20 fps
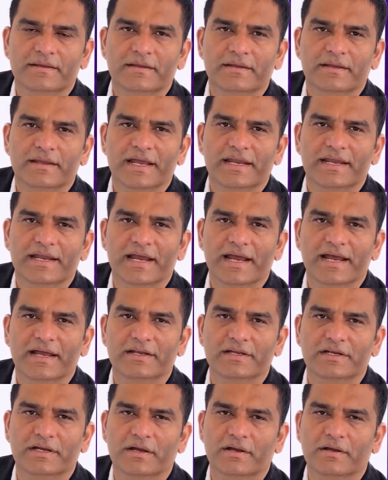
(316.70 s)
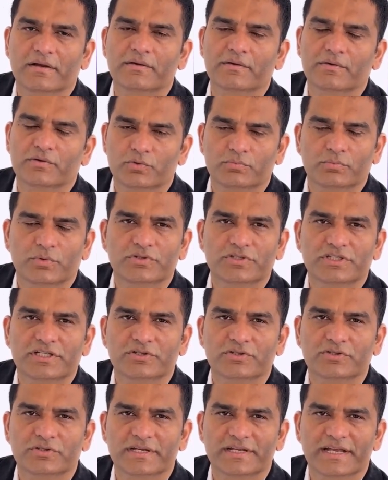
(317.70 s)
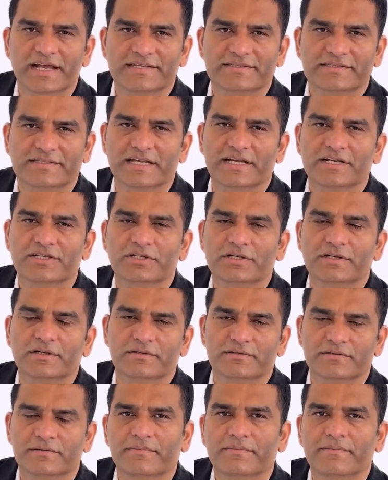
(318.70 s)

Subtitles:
Click Enter to proceed to the next section.